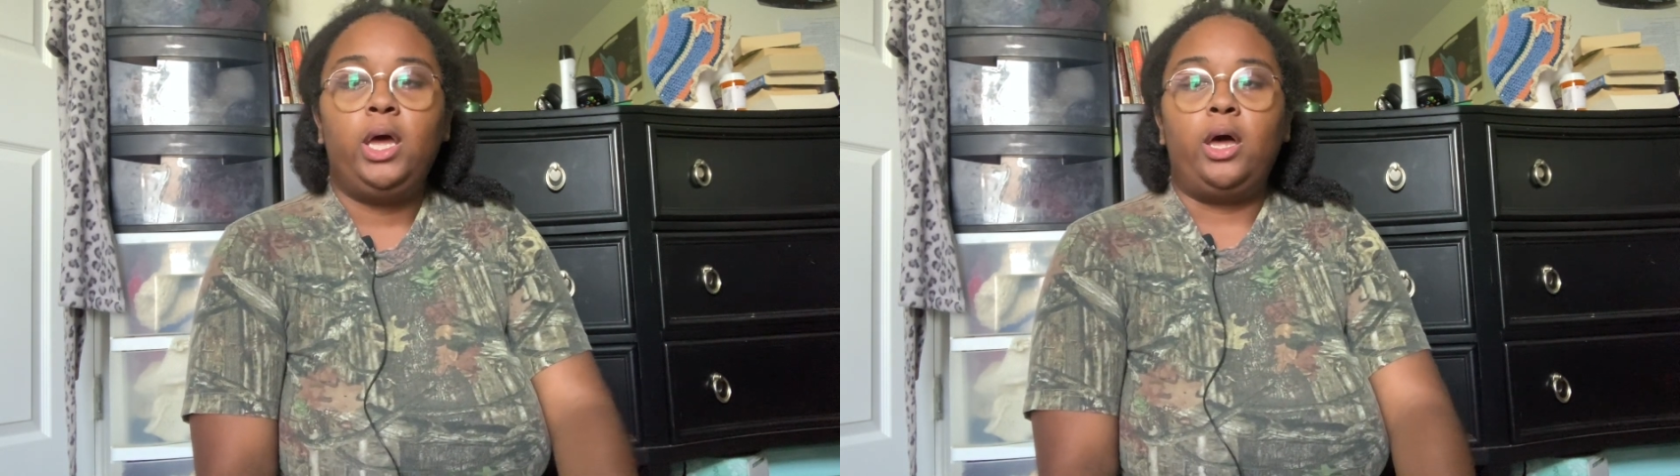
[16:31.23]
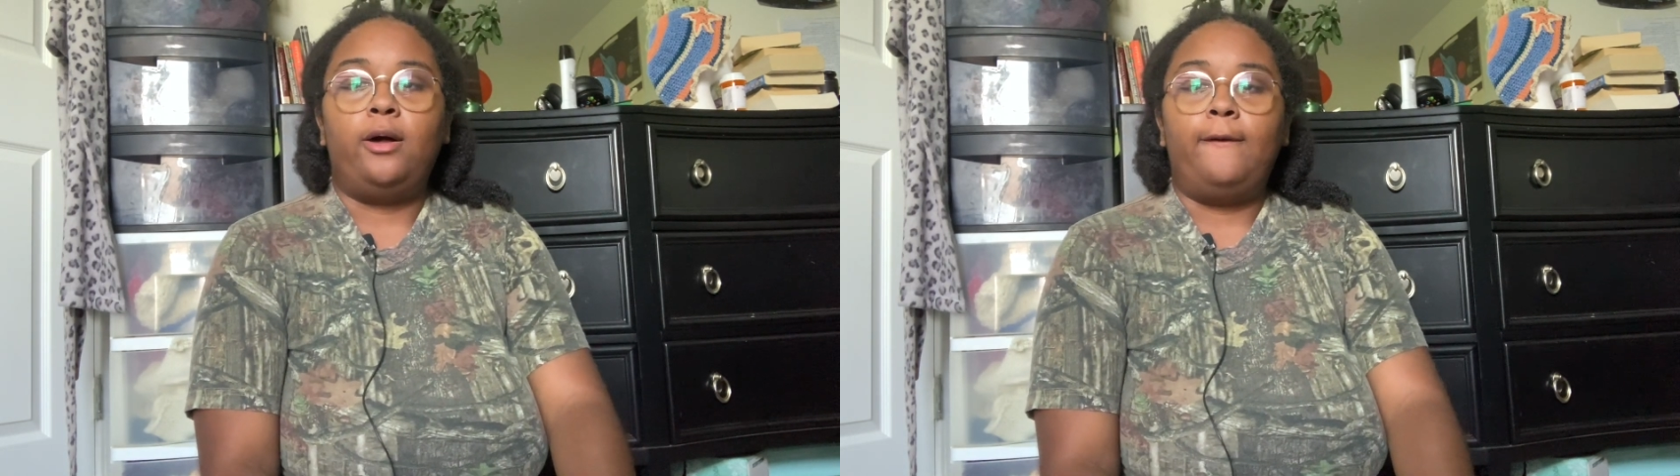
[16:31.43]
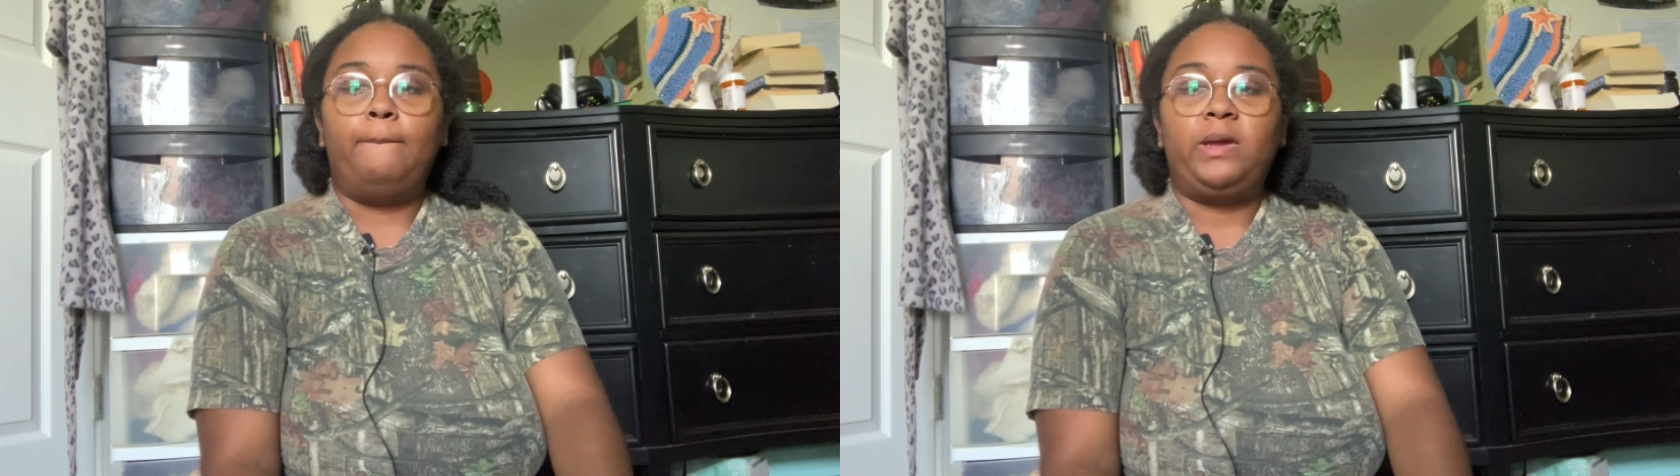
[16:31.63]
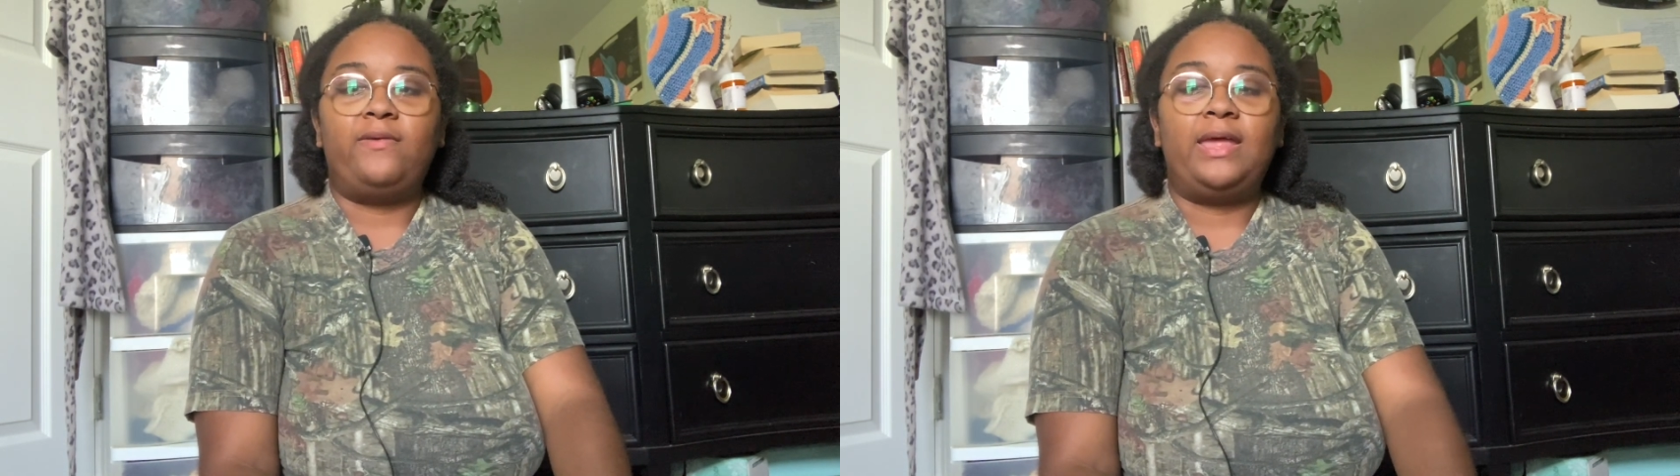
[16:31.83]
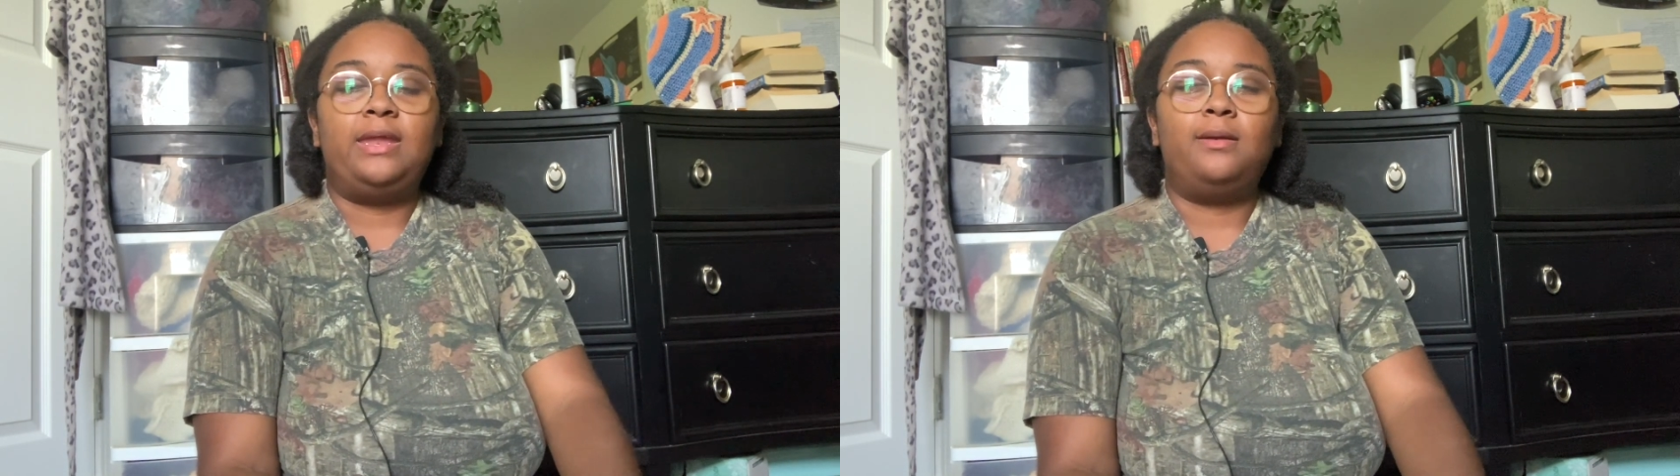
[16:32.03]

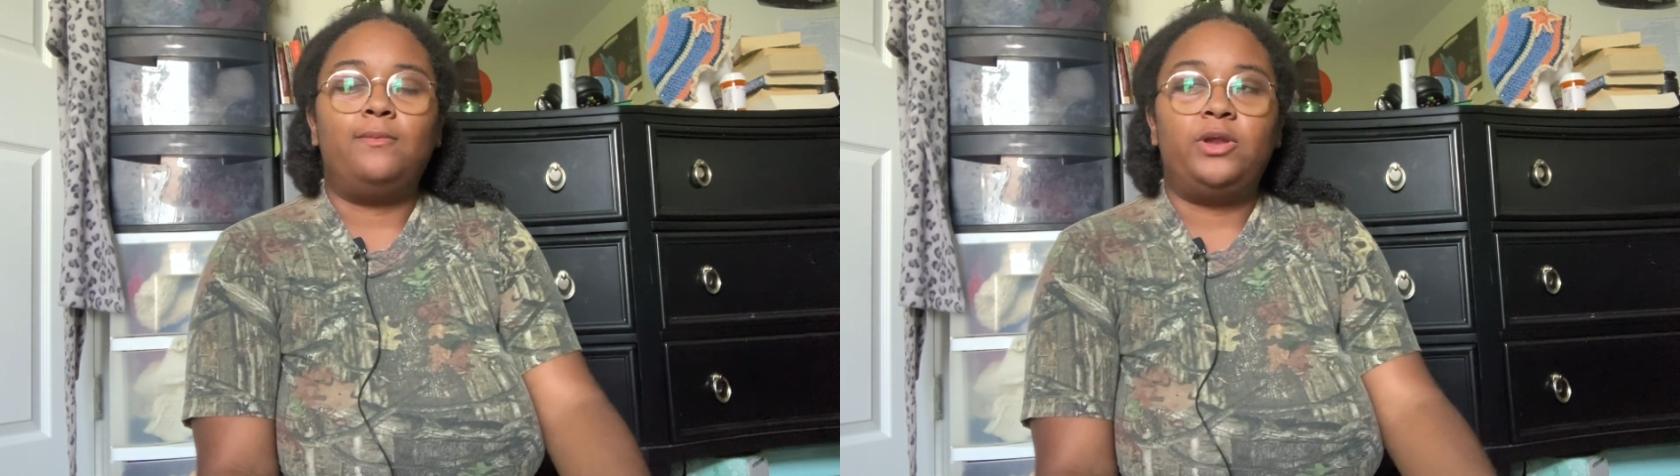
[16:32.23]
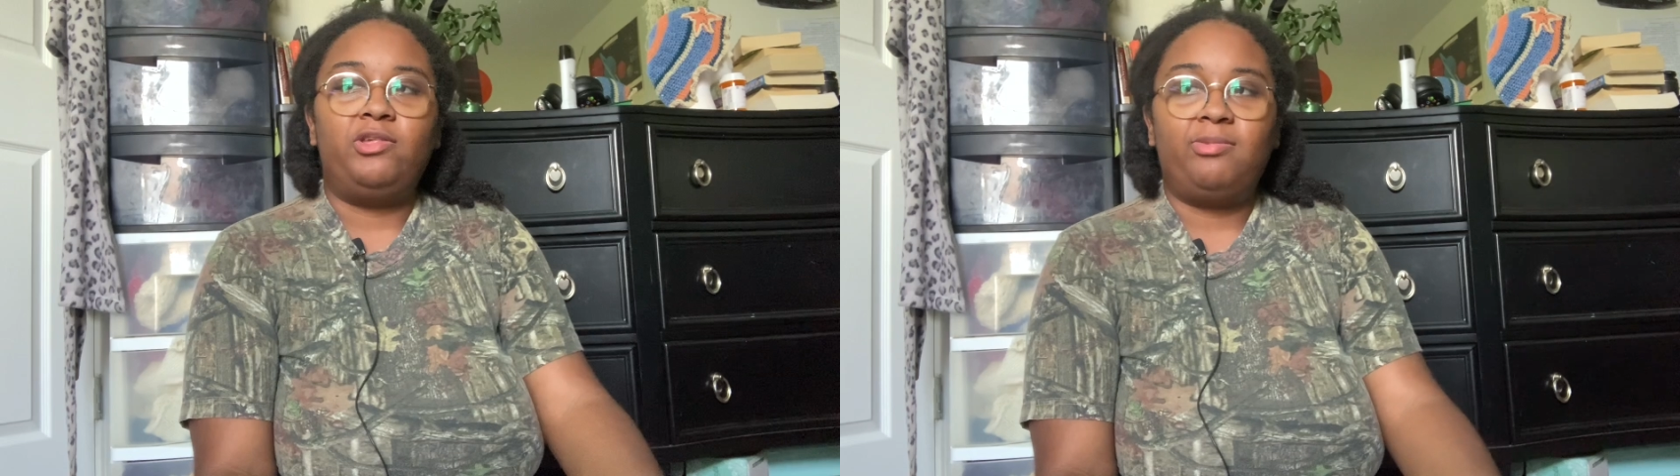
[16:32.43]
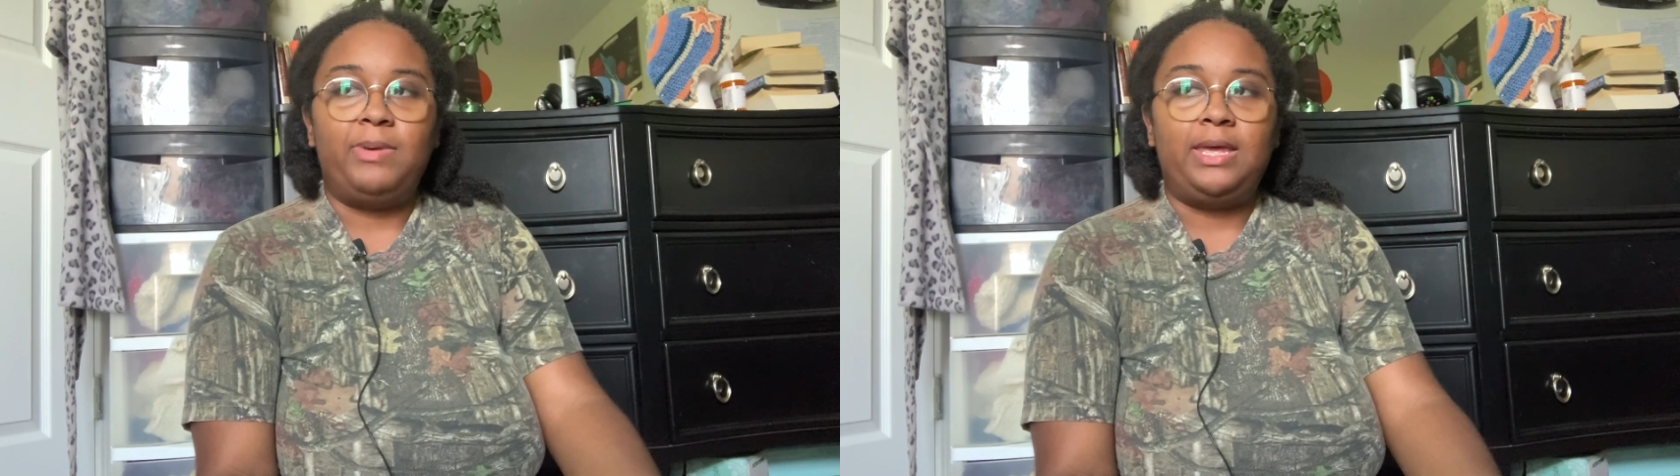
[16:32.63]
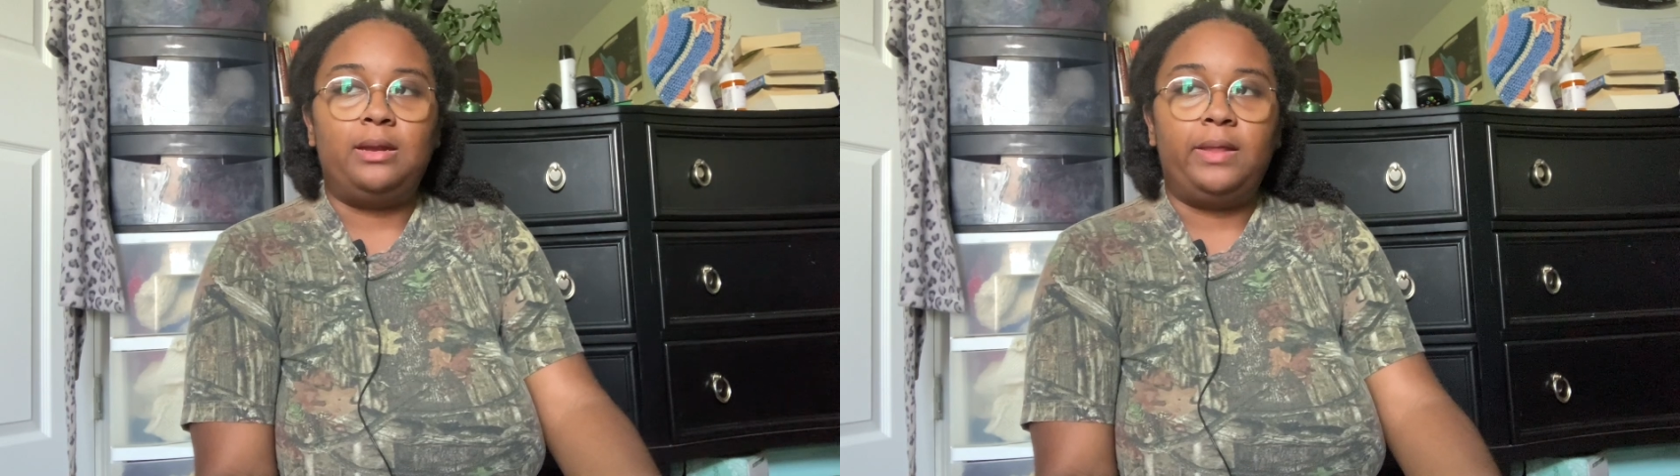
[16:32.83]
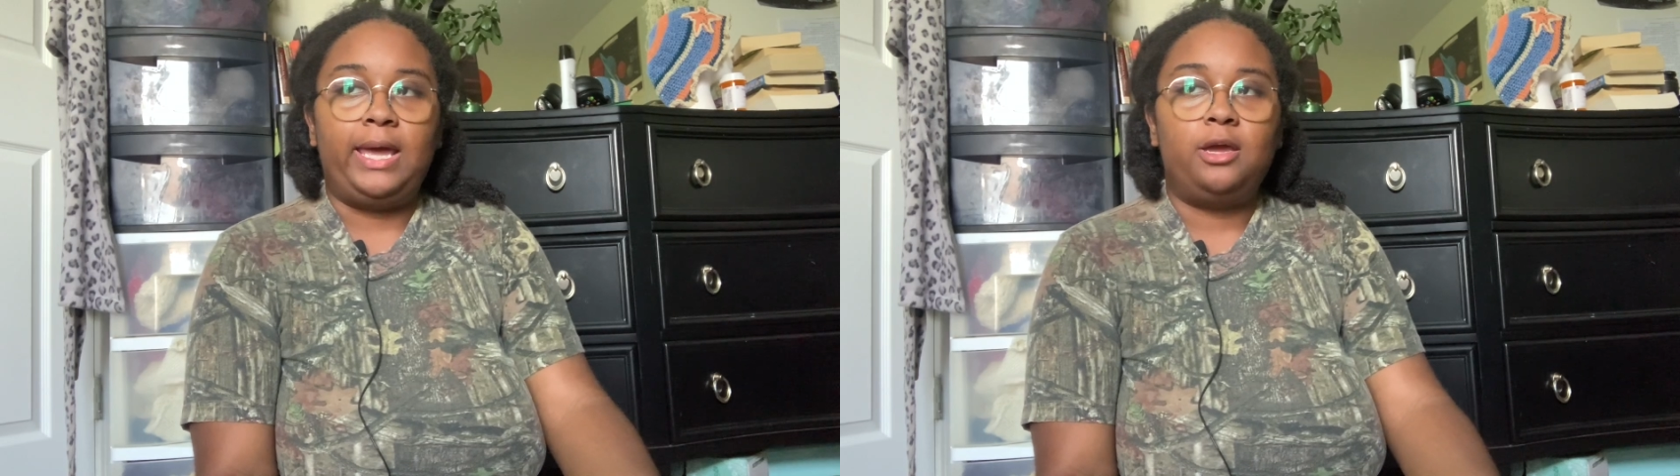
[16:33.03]
because I didn't want to spend
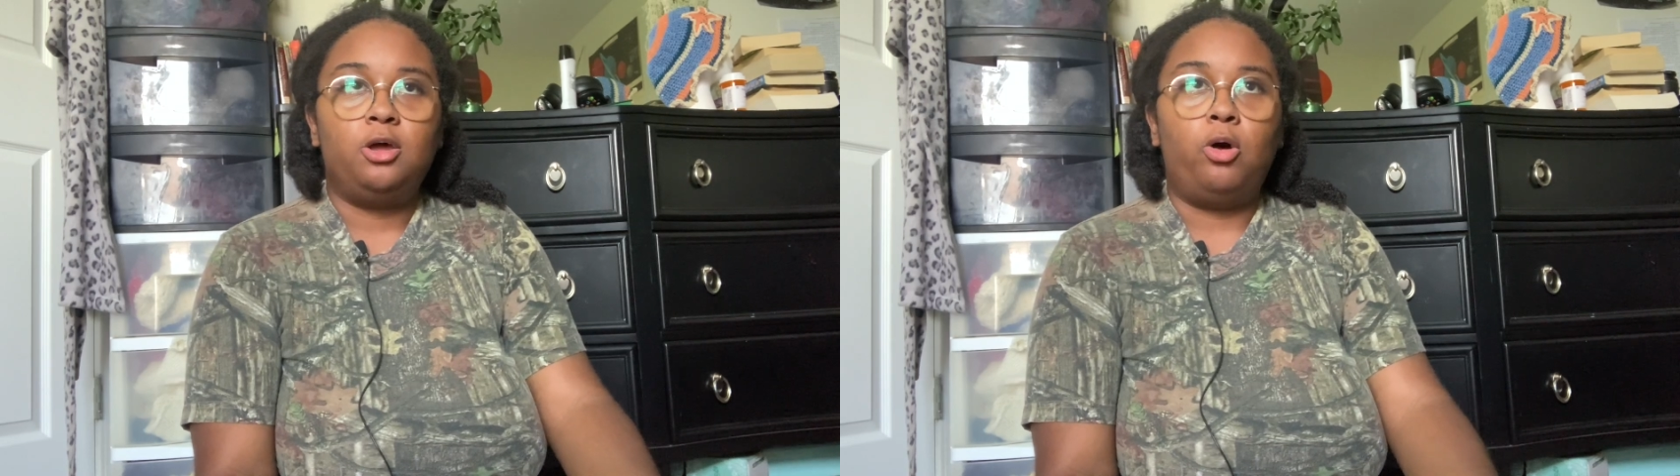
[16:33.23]
like